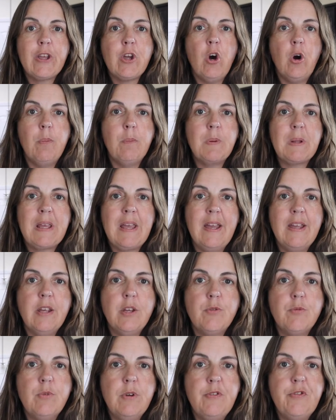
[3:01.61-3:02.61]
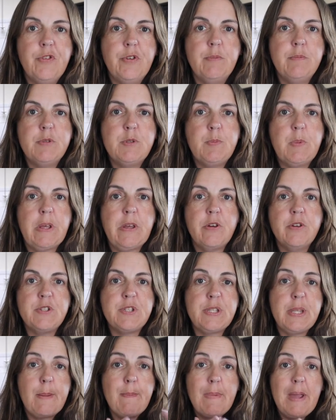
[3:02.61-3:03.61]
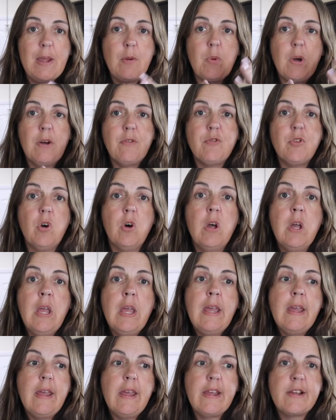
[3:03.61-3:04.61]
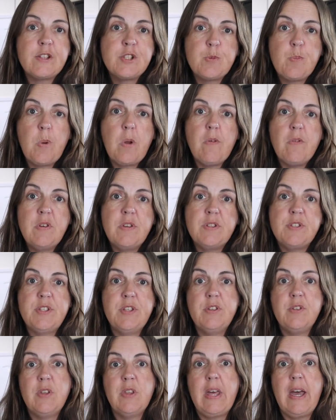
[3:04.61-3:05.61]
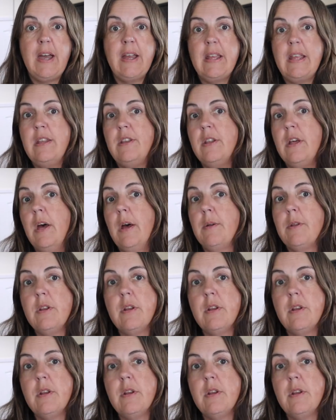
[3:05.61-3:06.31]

complicated rhythms because they may well have not experienced that in a,